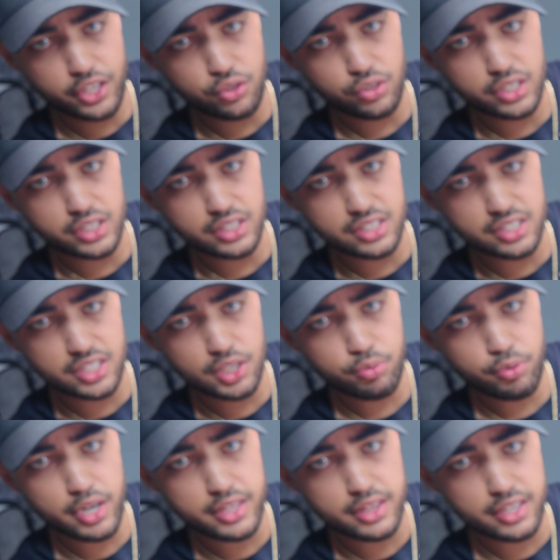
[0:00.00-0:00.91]
you can see
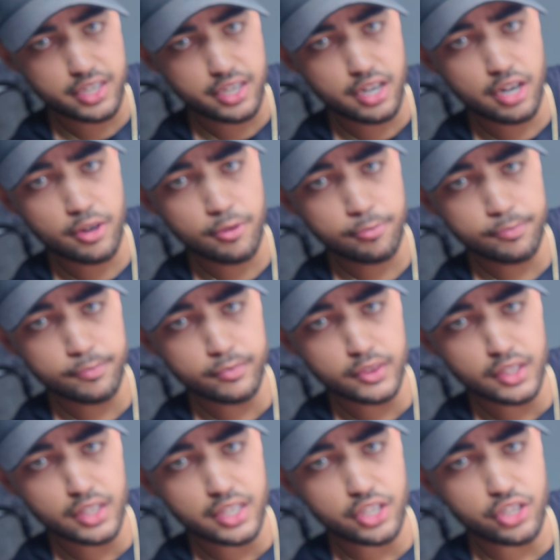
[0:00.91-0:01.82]
right there.
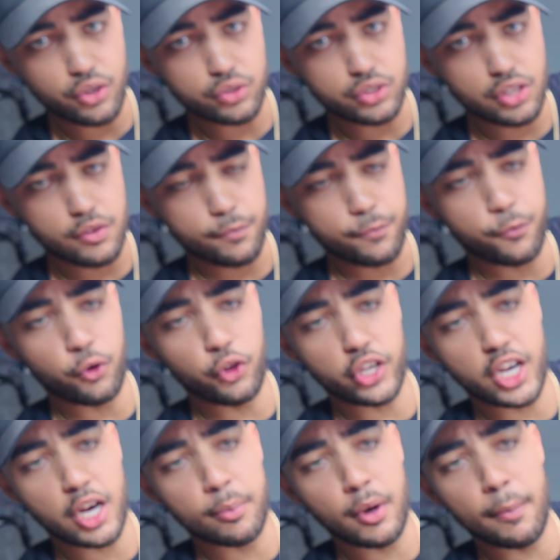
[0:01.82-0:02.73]
It doesn't
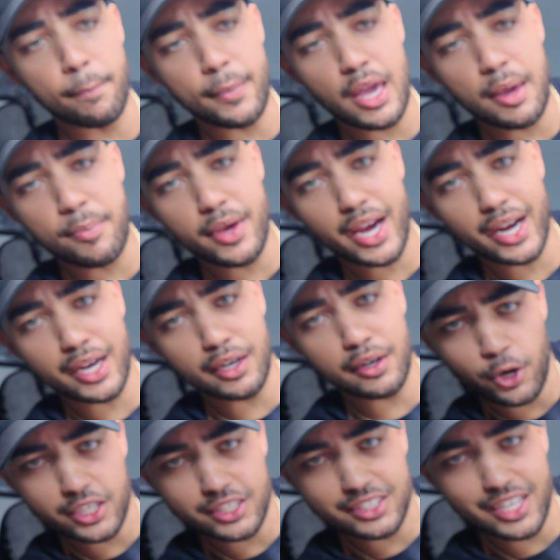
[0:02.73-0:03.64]
fully come up. Maybe I
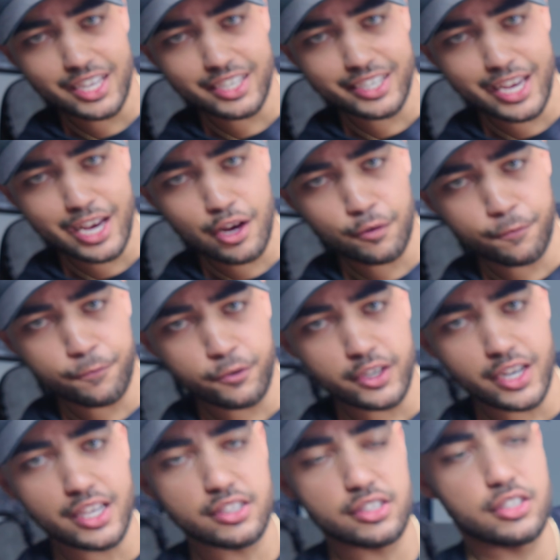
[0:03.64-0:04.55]
can press that down,
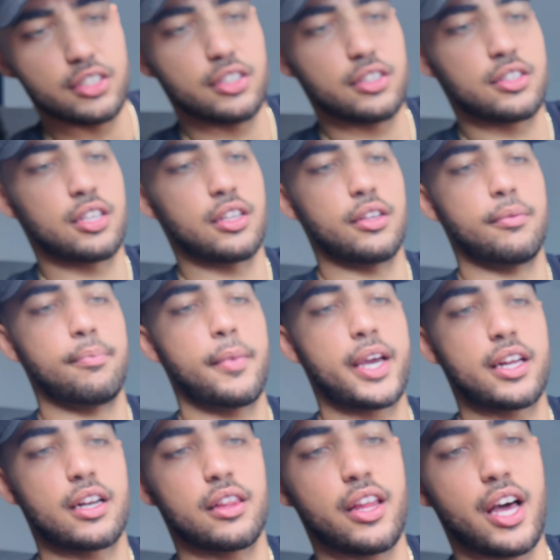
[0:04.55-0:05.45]
finesse it to
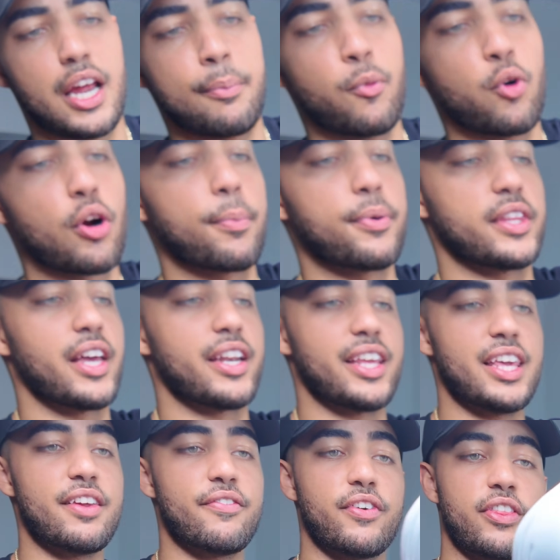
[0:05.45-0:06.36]
make it align more. But
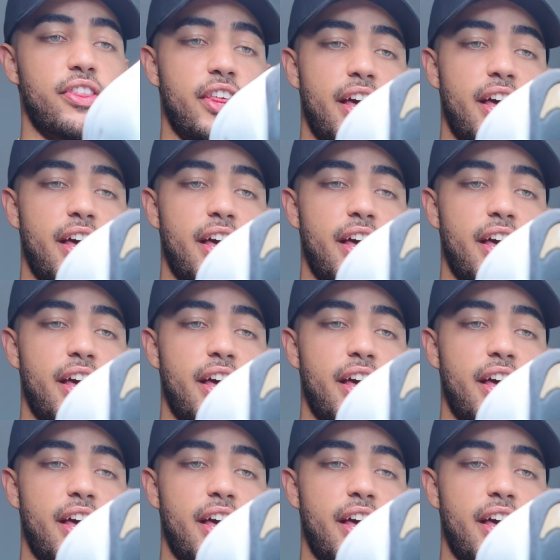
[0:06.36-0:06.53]
then even